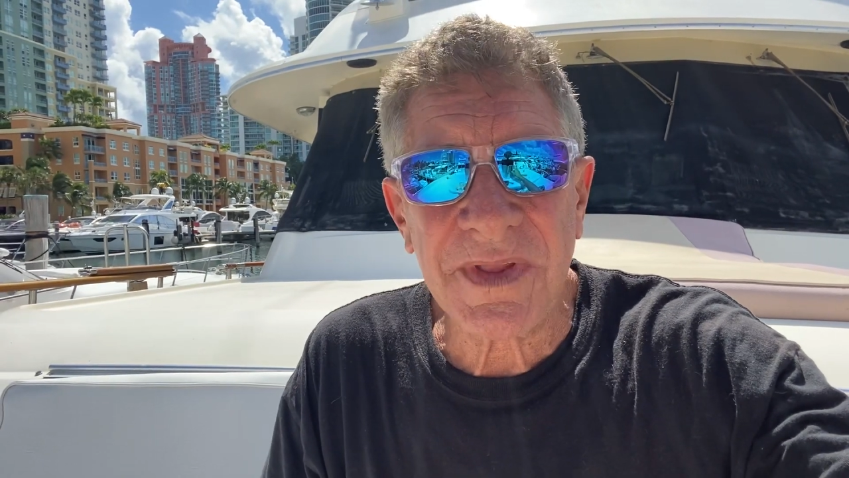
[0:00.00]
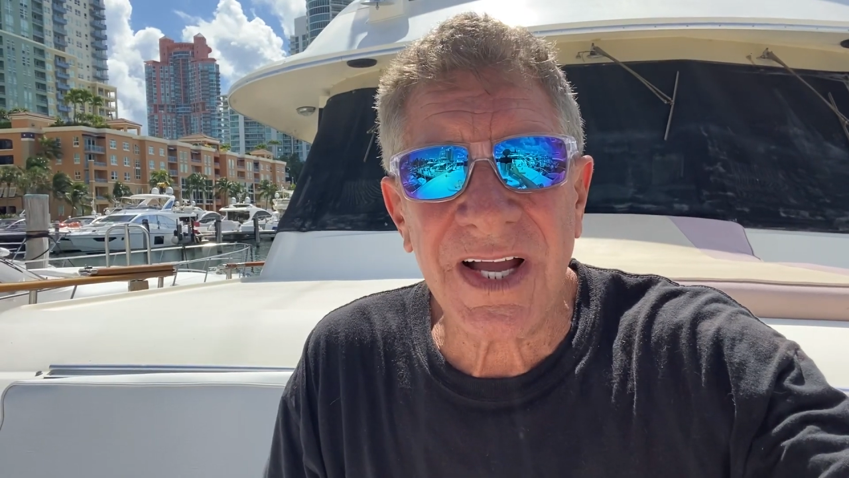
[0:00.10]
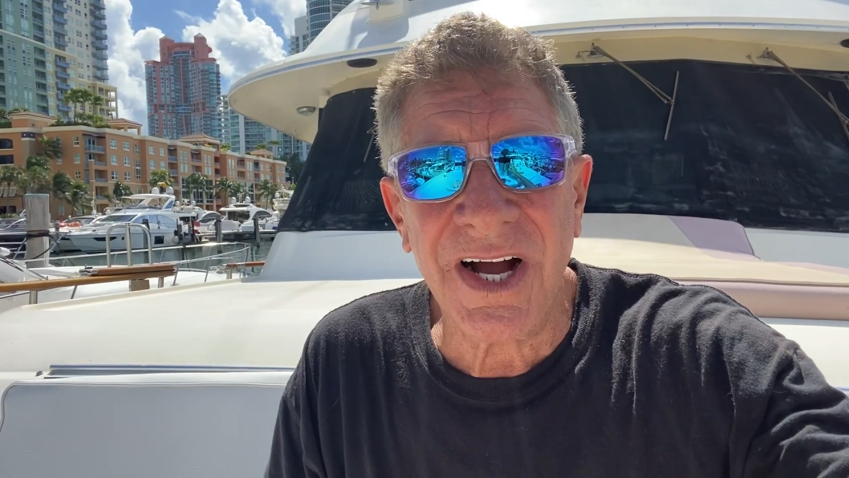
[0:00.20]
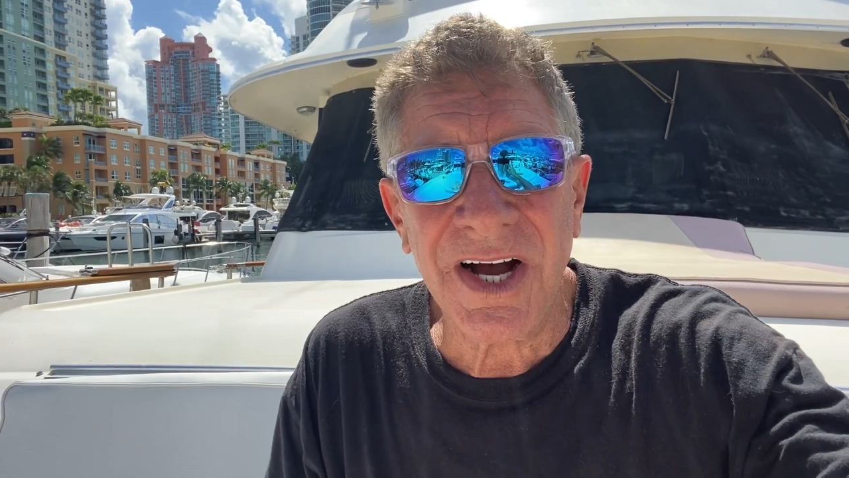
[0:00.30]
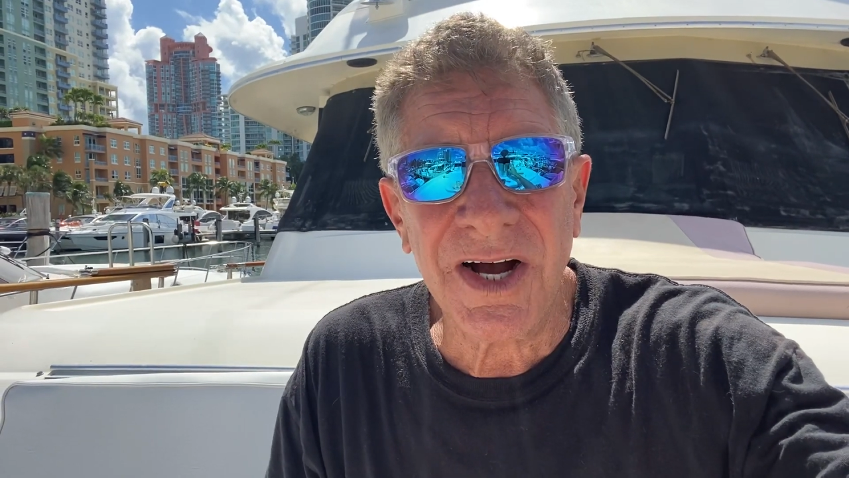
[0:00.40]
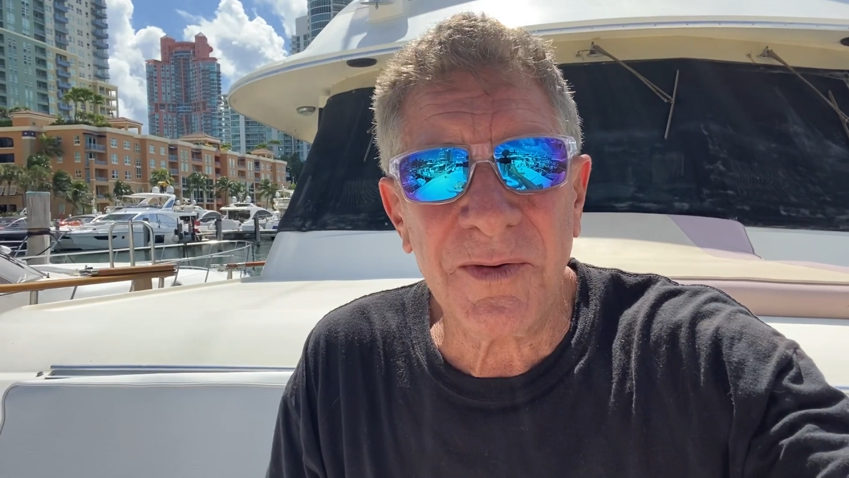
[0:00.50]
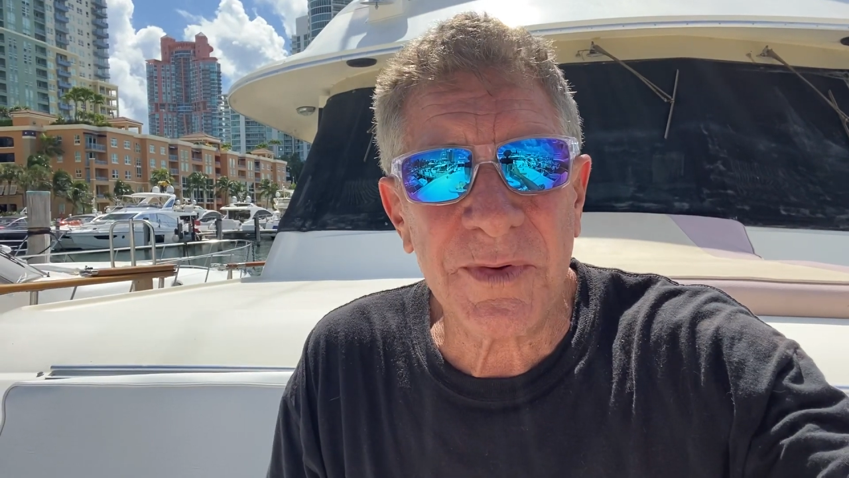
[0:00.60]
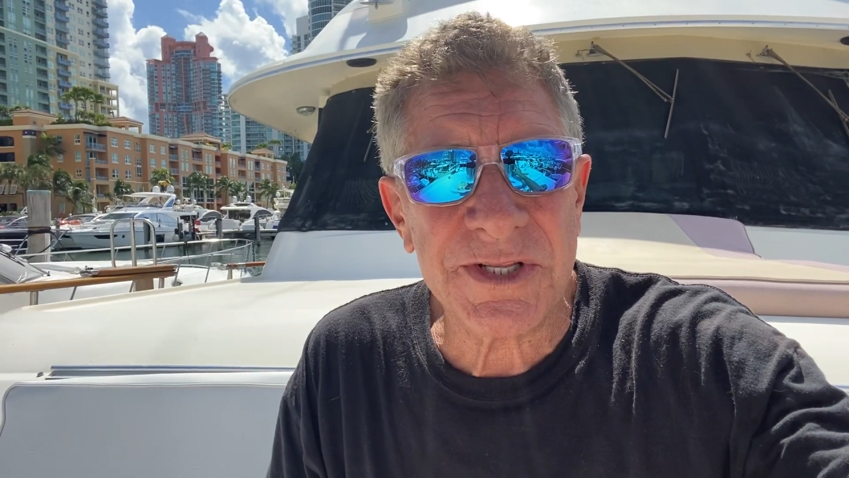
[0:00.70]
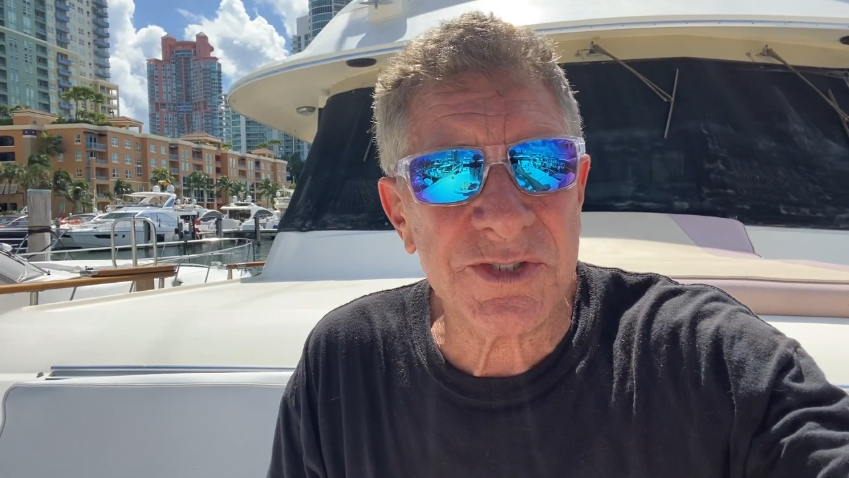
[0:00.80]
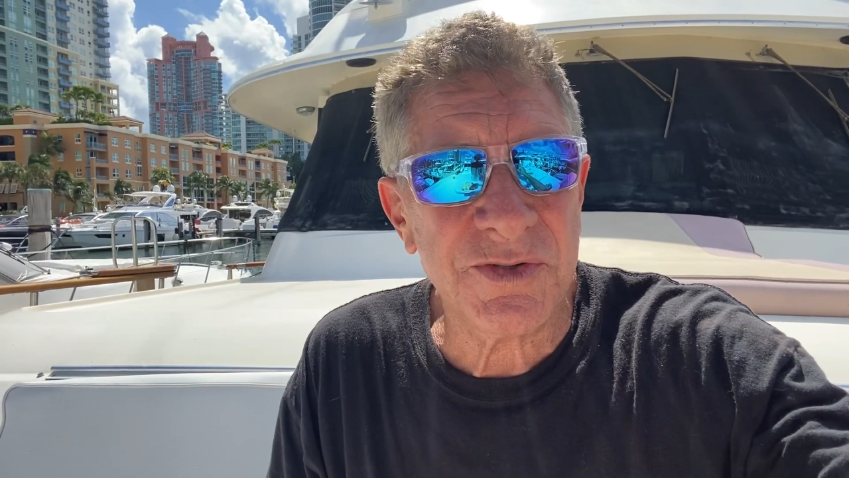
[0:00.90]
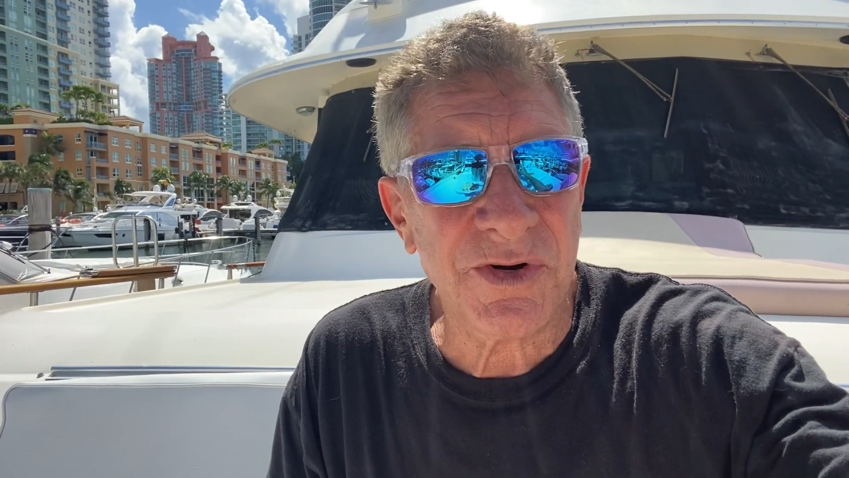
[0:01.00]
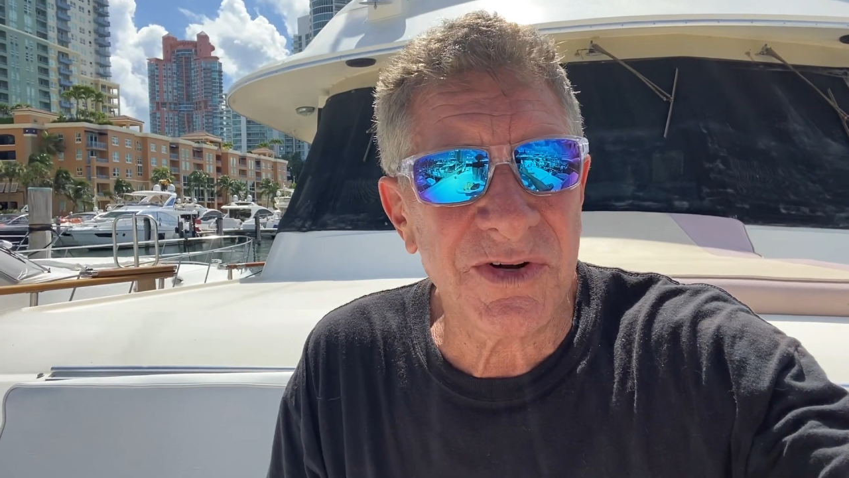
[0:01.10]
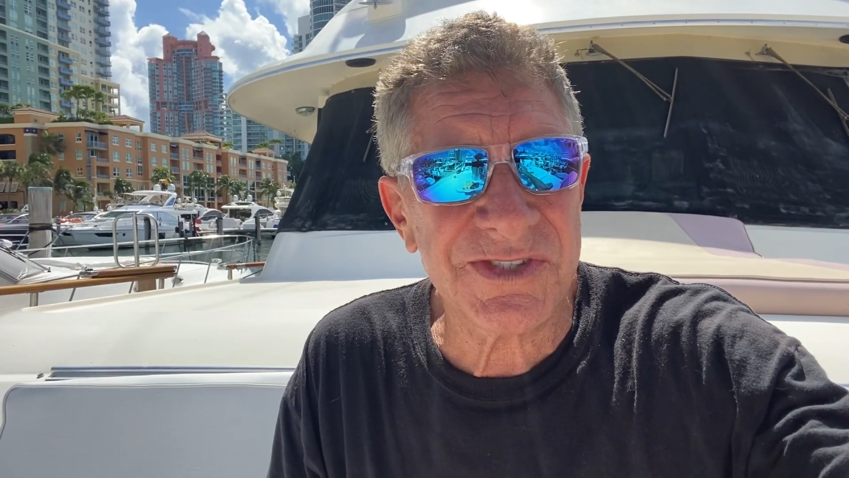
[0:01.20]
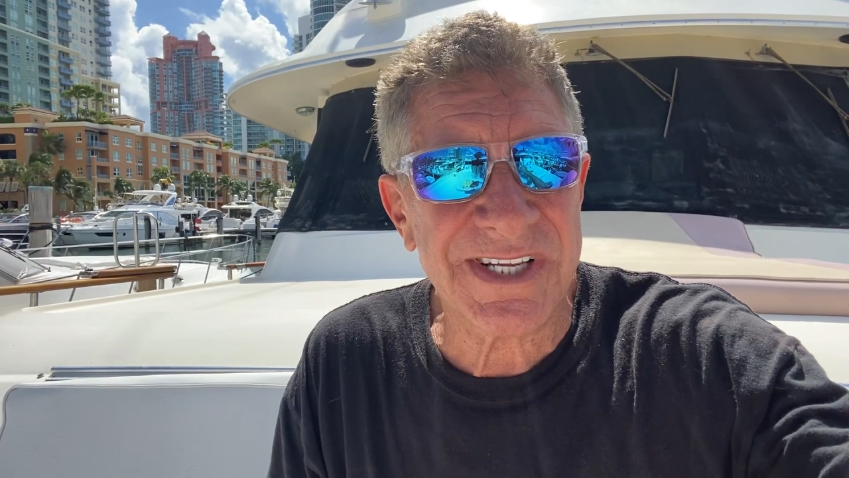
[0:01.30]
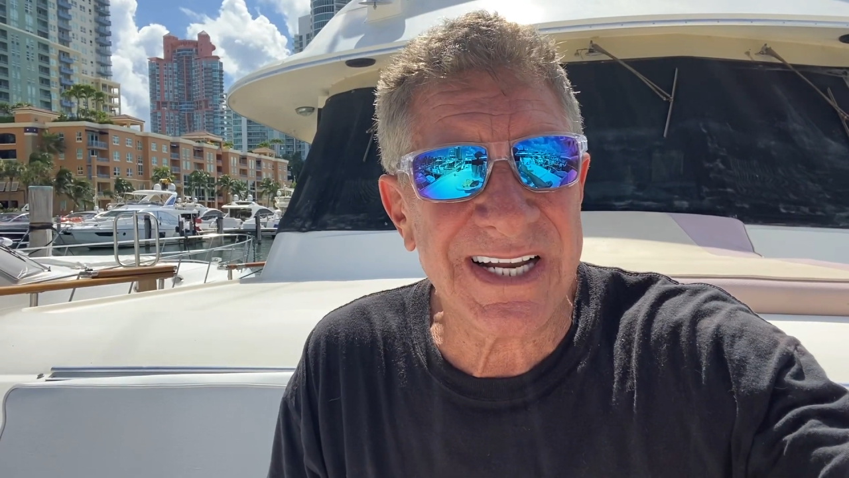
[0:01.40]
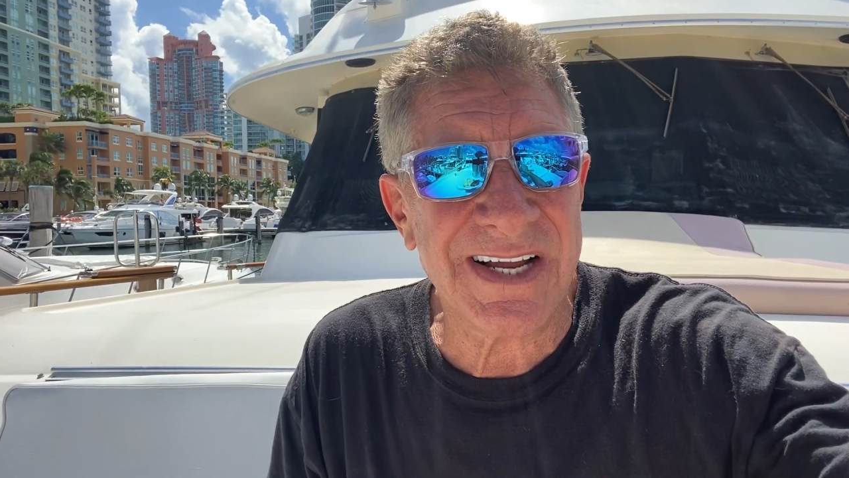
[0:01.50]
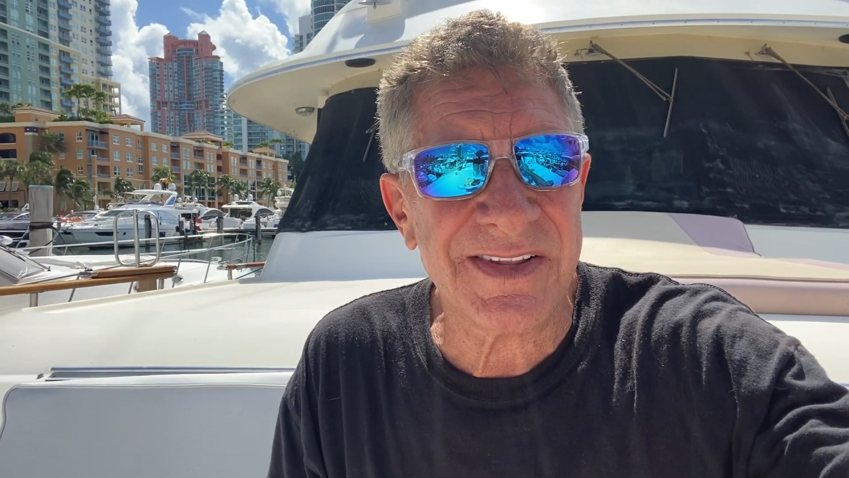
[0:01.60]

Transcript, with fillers: uh, with the two girls that I,